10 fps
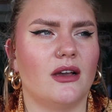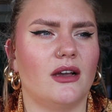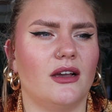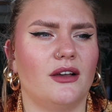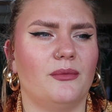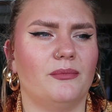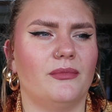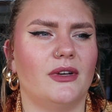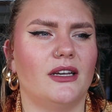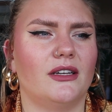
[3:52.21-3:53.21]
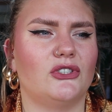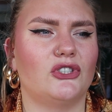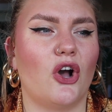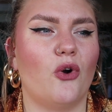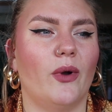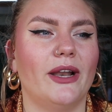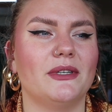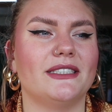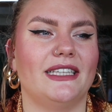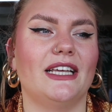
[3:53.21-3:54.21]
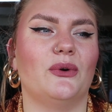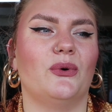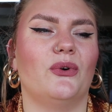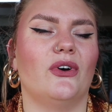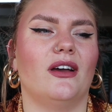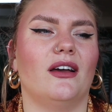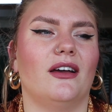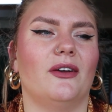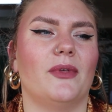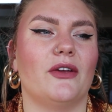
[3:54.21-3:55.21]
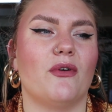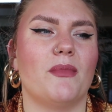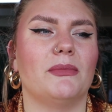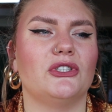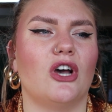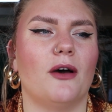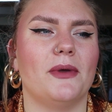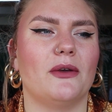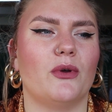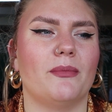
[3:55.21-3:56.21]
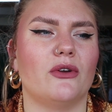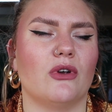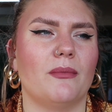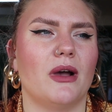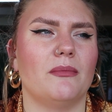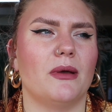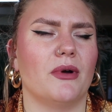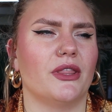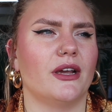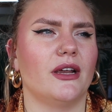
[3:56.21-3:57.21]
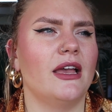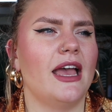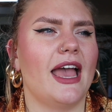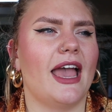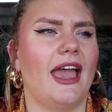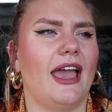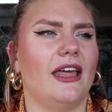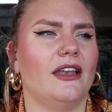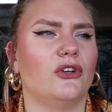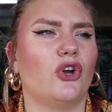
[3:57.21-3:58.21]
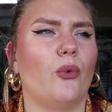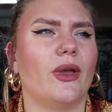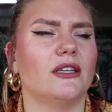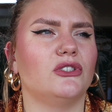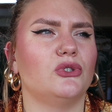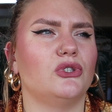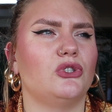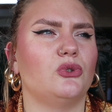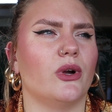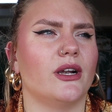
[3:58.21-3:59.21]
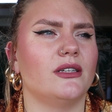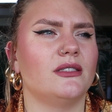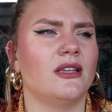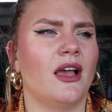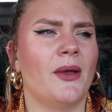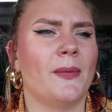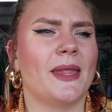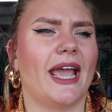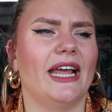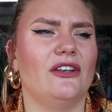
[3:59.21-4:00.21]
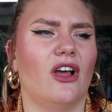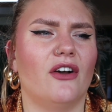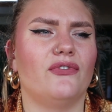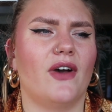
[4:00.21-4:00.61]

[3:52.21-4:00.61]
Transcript: Um, so when I was little, um, I remember shopping with my grandma and my mother and going into the stores and not